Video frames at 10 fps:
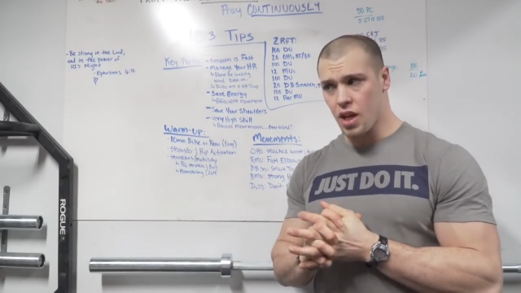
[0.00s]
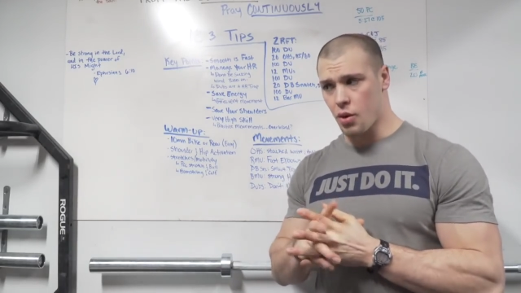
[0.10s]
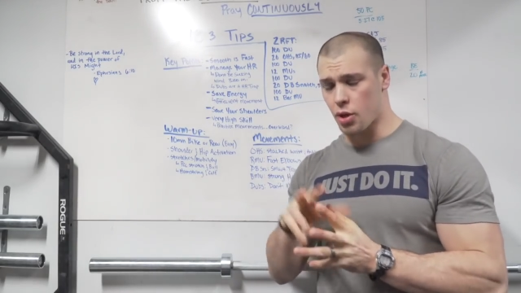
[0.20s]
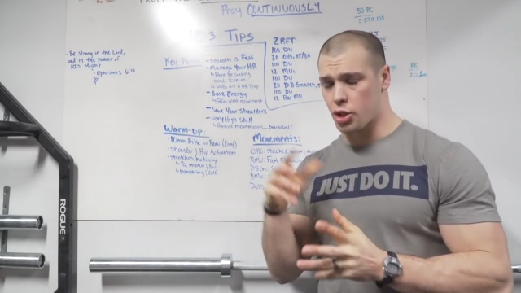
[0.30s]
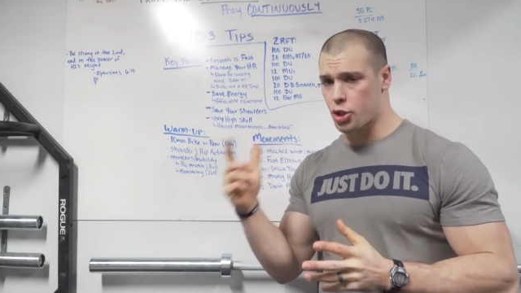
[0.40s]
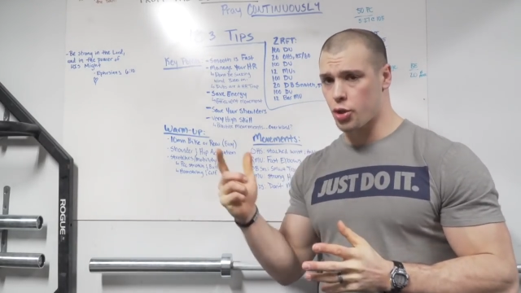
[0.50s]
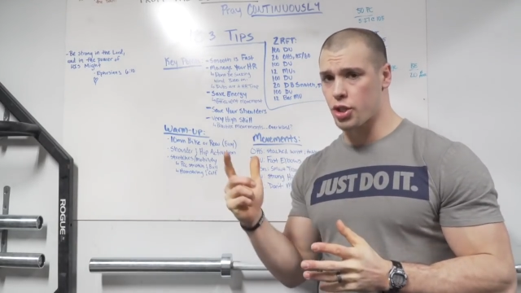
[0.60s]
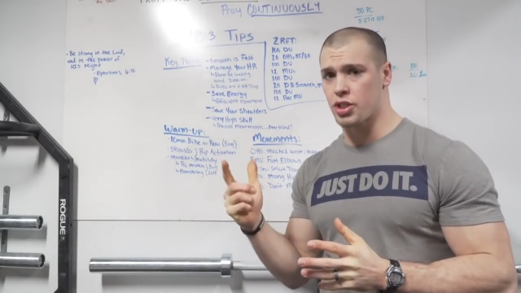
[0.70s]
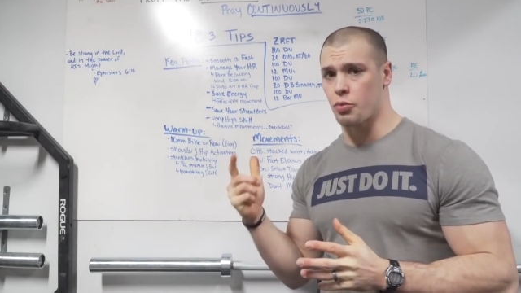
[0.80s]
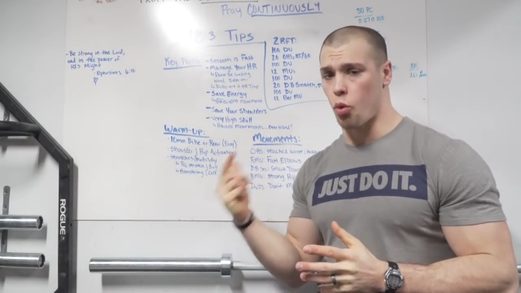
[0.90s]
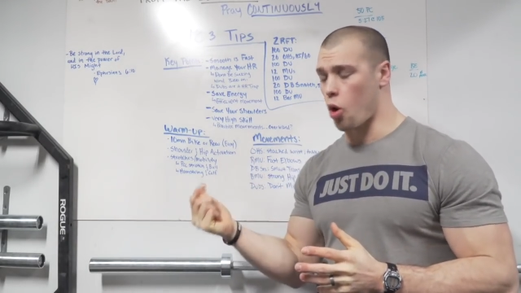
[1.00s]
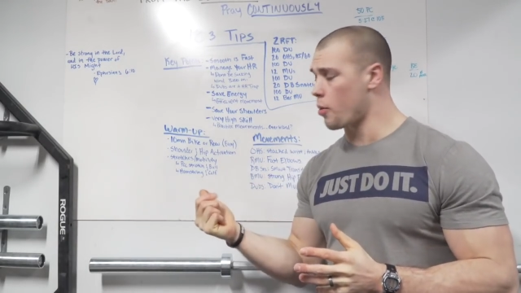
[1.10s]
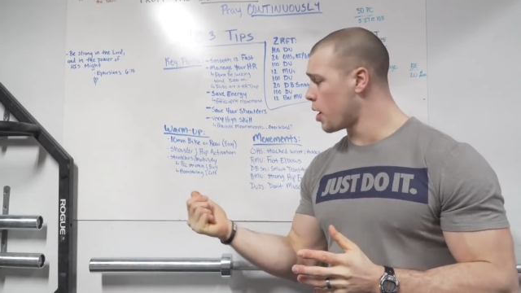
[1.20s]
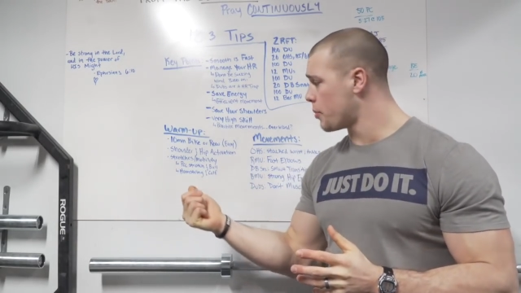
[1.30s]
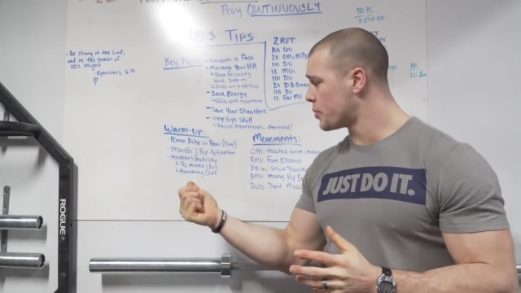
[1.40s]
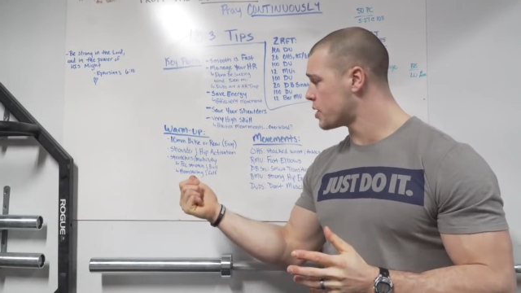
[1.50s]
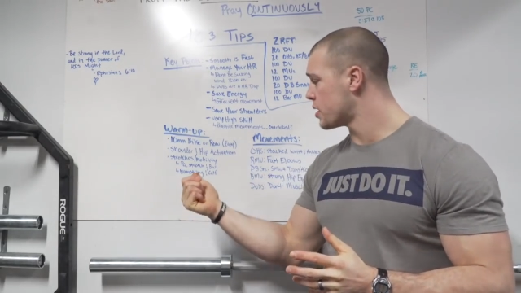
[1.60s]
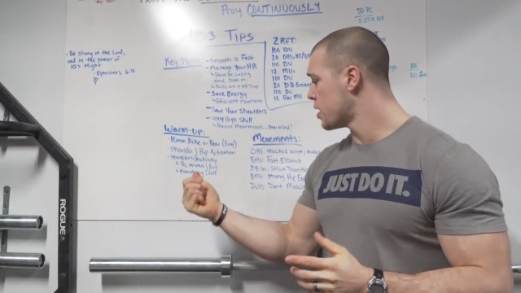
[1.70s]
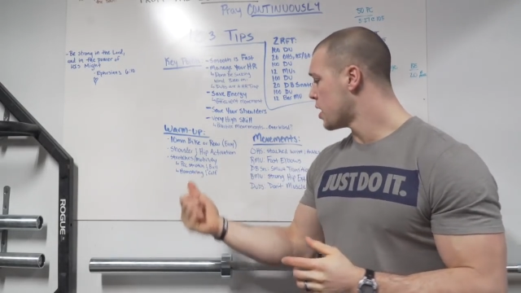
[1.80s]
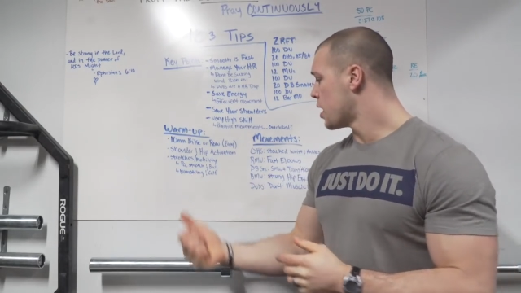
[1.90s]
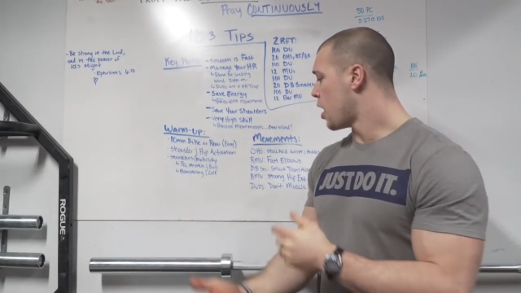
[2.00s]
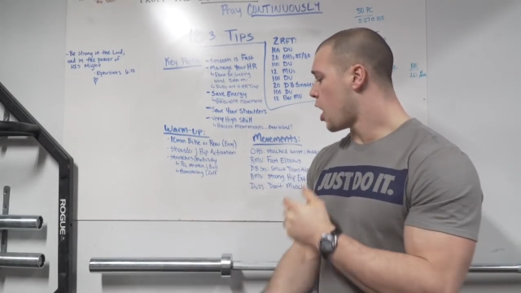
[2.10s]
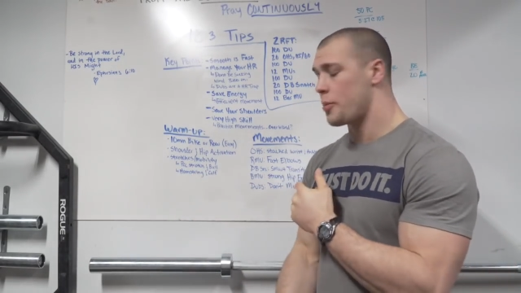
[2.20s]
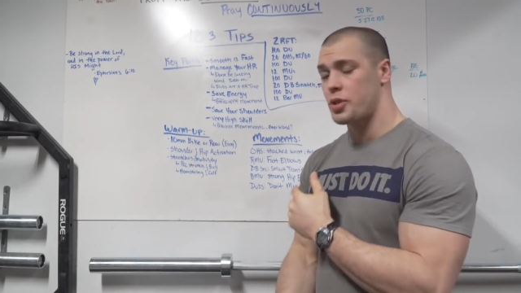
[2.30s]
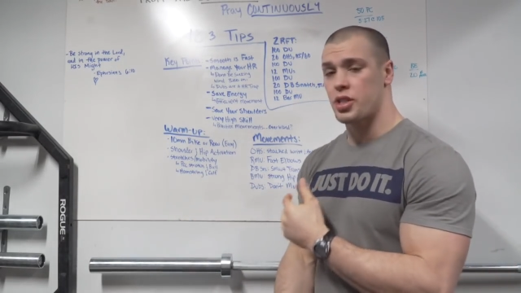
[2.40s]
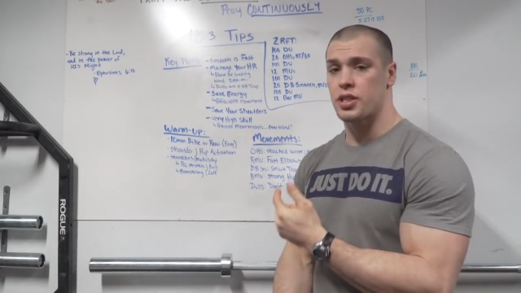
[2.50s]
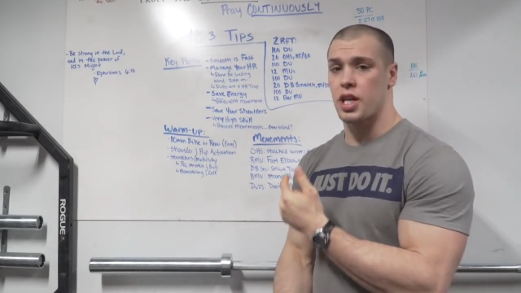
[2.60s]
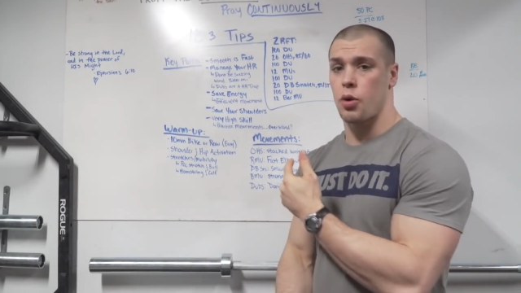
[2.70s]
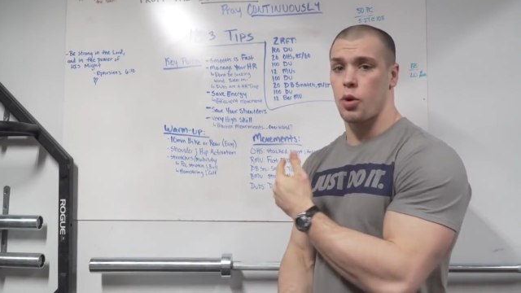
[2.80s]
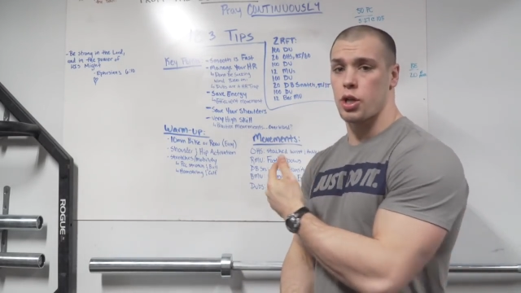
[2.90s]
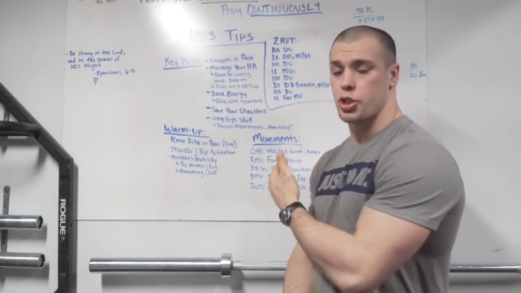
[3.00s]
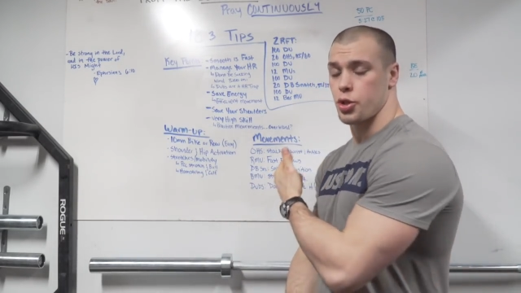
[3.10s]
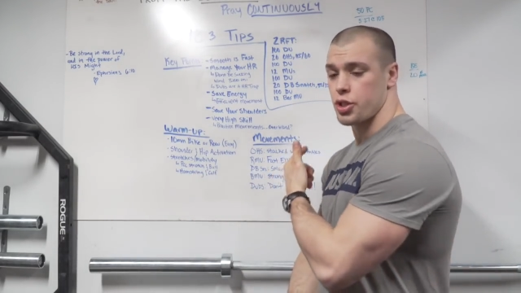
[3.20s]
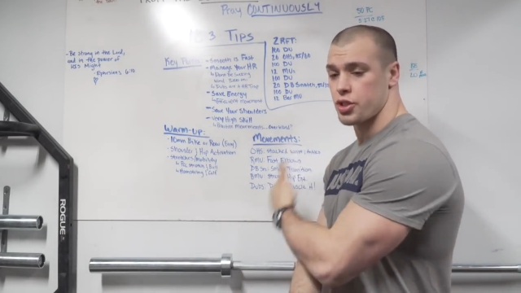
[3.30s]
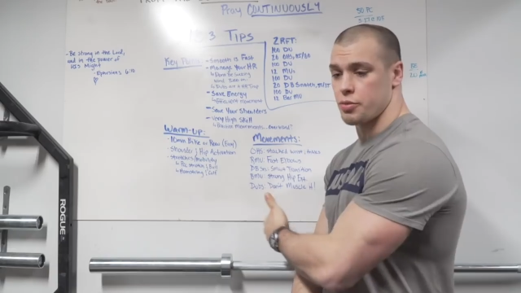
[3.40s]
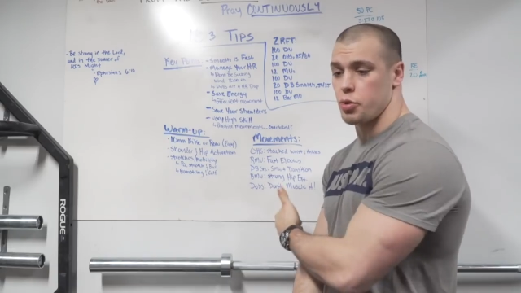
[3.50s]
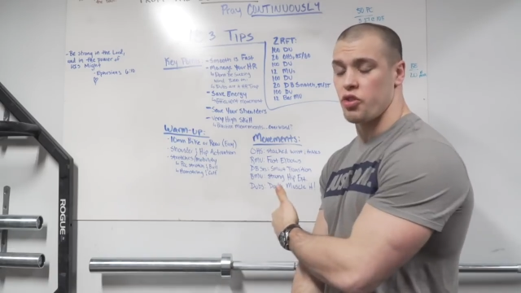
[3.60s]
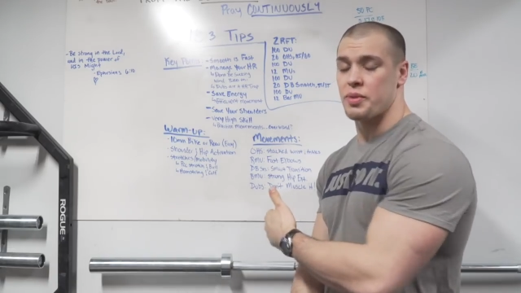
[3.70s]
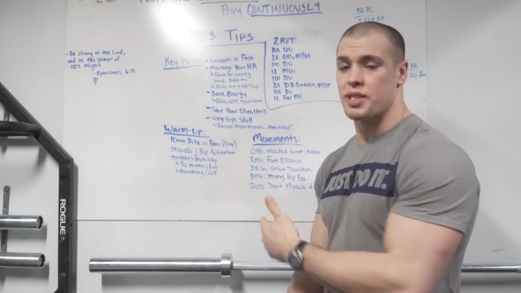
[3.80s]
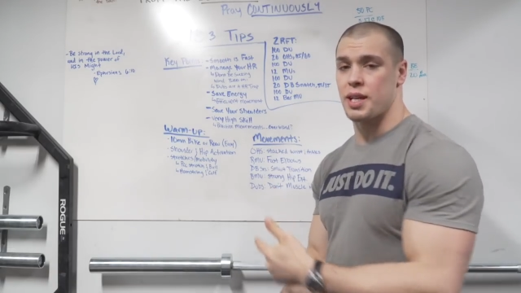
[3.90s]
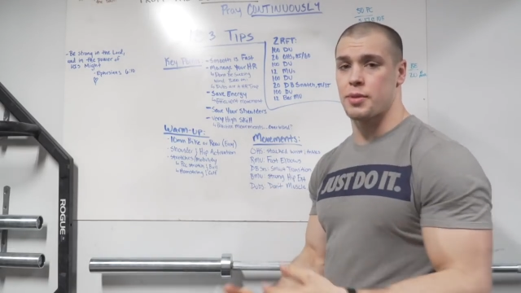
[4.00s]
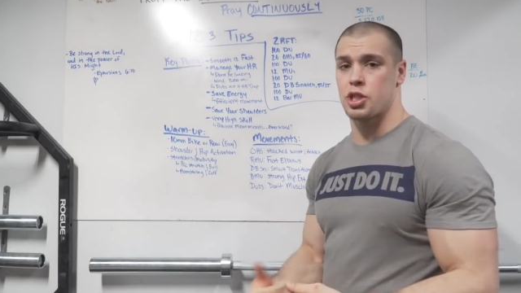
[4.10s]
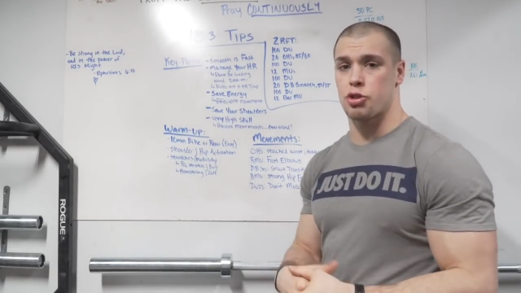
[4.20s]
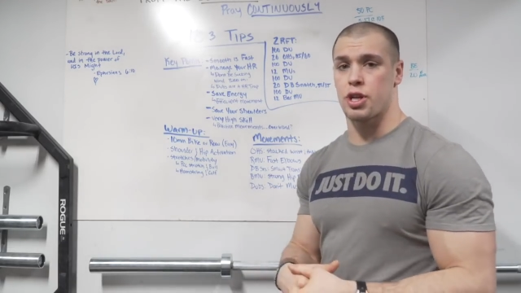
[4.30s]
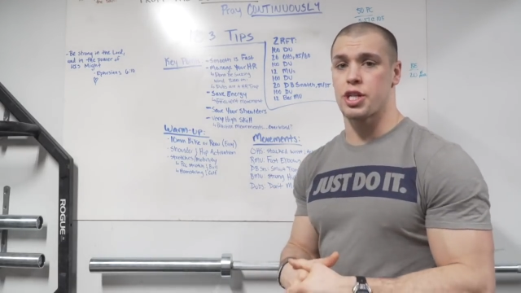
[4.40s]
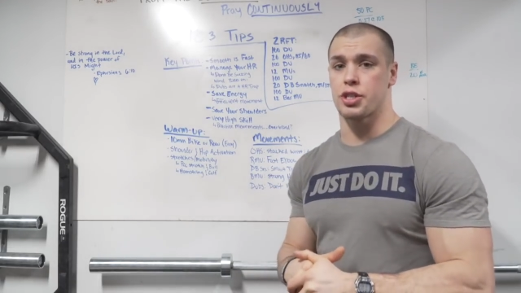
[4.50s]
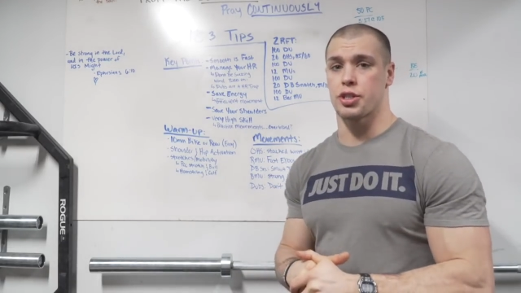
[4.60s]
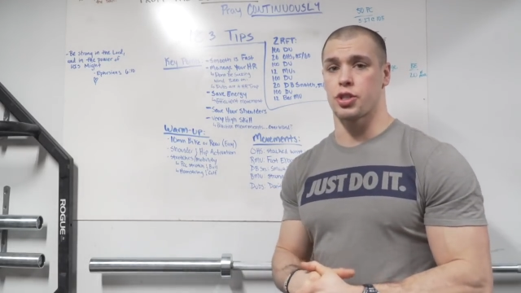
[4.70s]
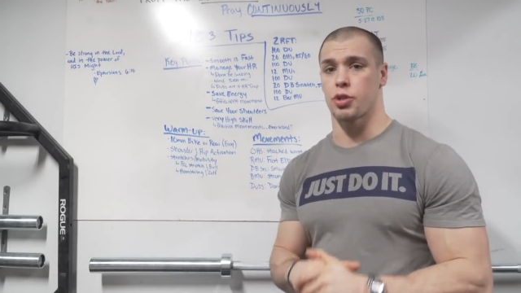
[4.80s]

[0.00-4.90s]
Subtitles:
I want to show you some warm-ups options, and I want to show you some movement demonstrations.